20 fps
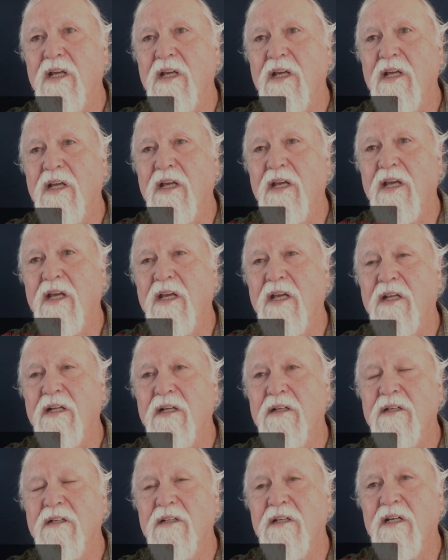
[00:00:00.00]

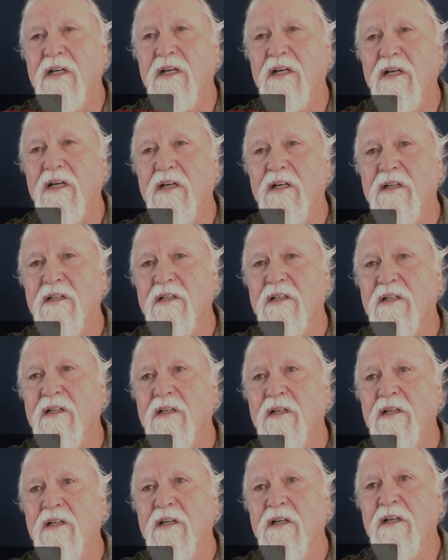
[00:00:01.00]
and let's
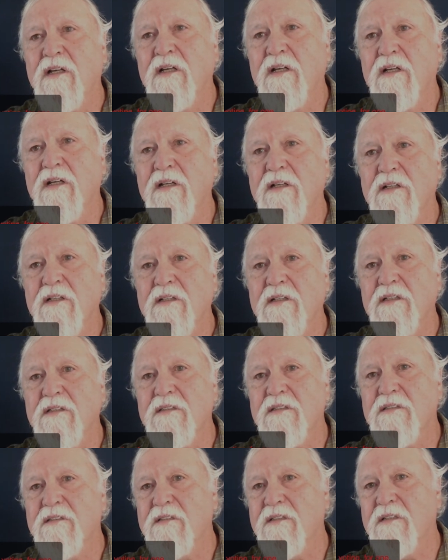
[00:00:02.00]

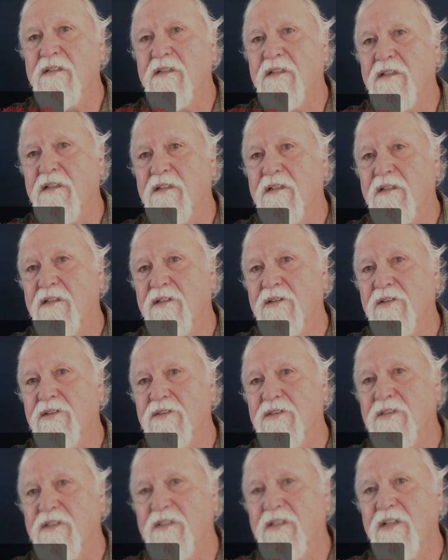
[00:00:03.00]
see,
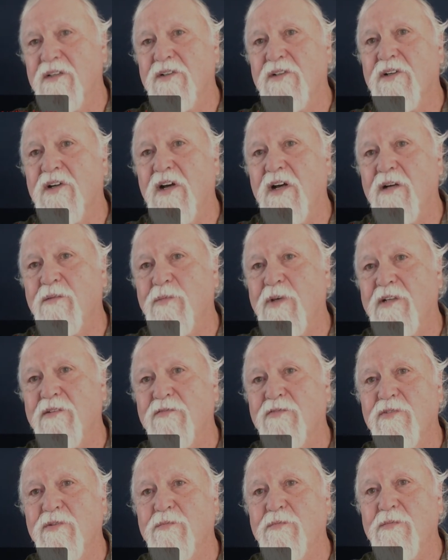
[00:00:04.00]
here's another comment
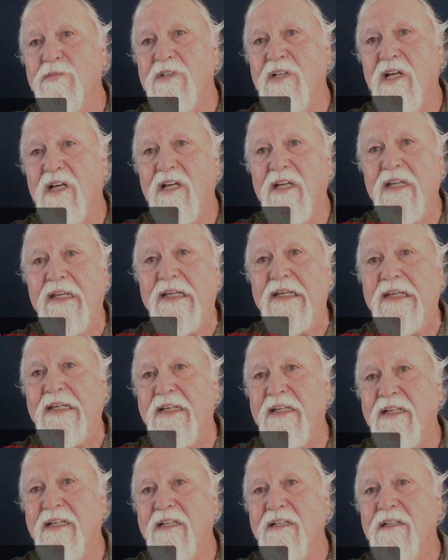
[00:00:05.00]
from
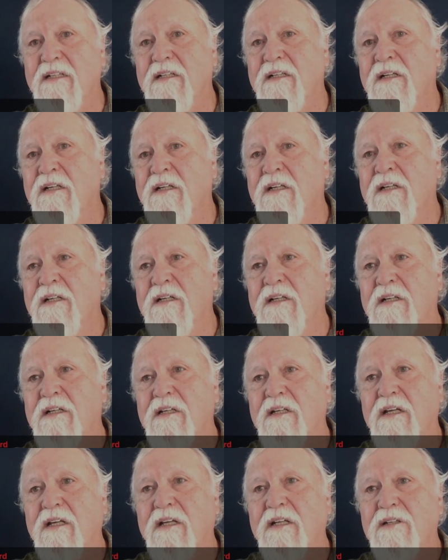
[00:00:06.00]
Diane,
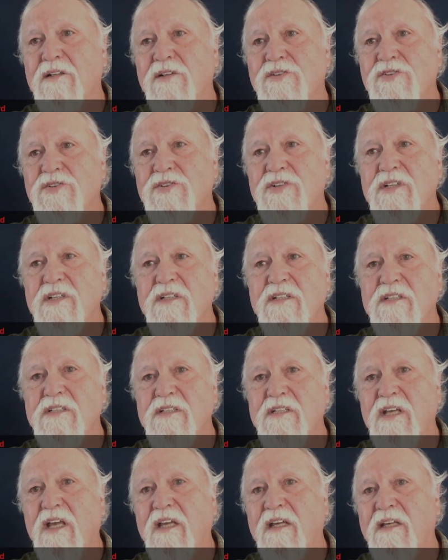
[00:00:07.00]
and she's
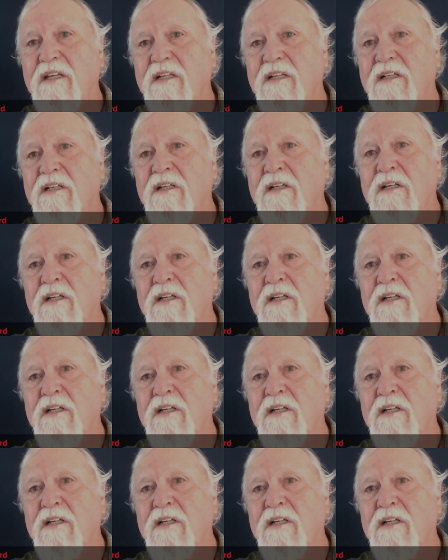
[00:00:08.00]
saying,